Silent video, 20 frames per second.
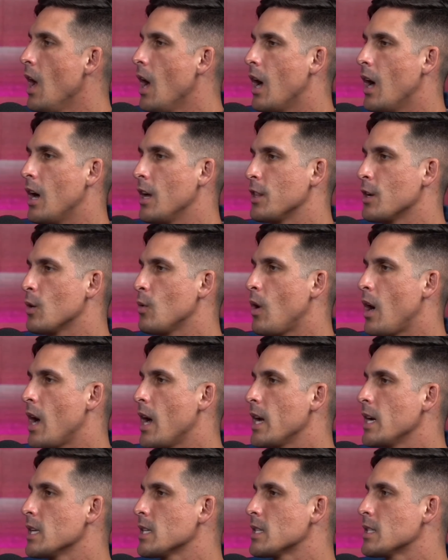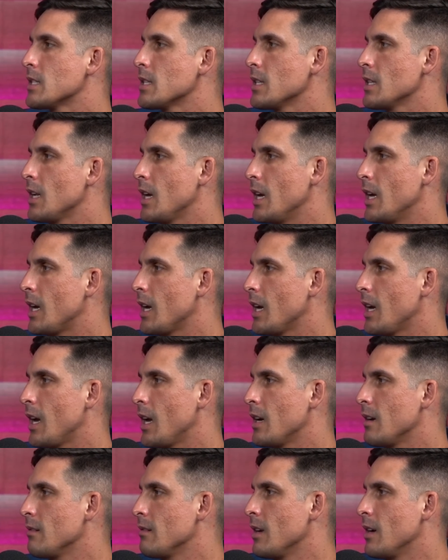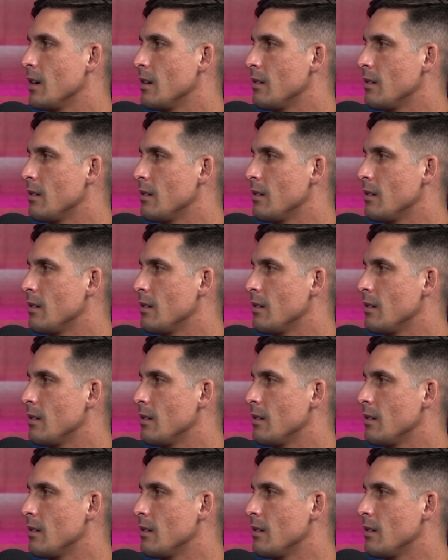Otherwise, like I don't know,